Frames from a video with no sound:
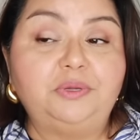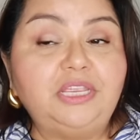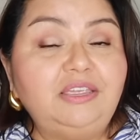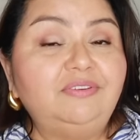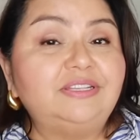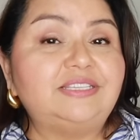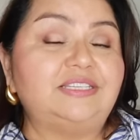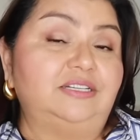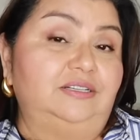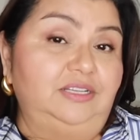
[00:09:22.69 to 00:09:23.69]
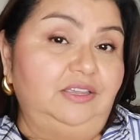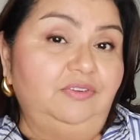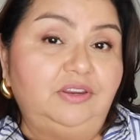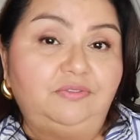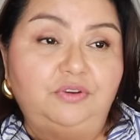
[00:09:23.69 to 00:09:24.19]
But even still,
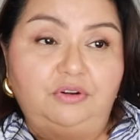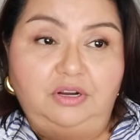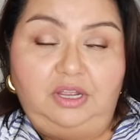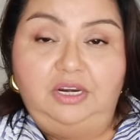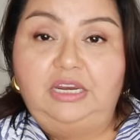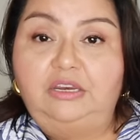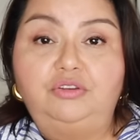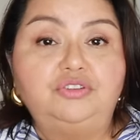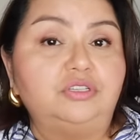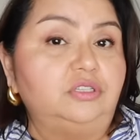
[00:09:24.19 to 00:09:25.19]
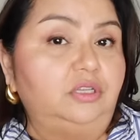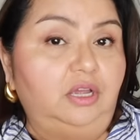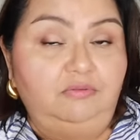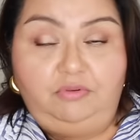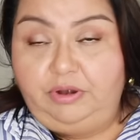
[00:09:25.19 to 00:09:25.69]
even if you're not and you just
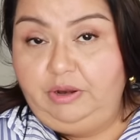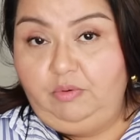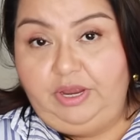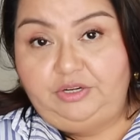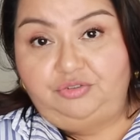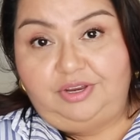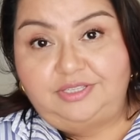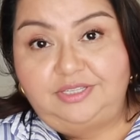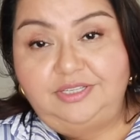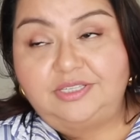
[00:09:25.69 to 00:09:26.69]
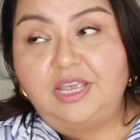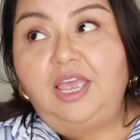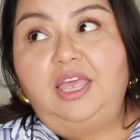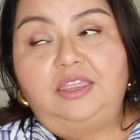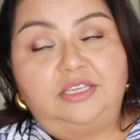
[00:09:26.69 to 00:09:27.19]
love wearing white dresses,
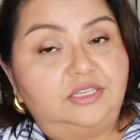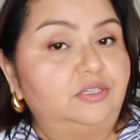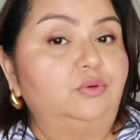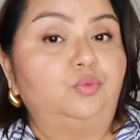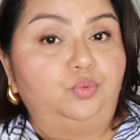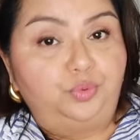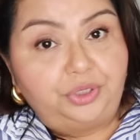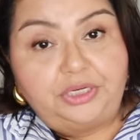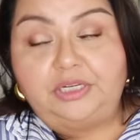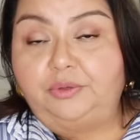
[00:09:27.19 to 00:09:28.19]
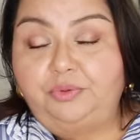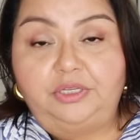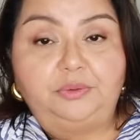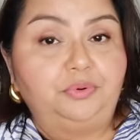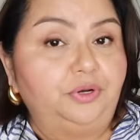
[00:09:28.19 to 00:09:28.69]
this is a really,
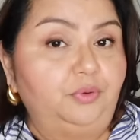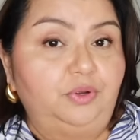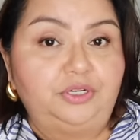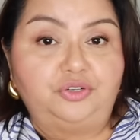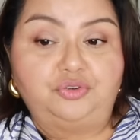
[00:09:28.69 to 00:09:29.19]
really pretty one to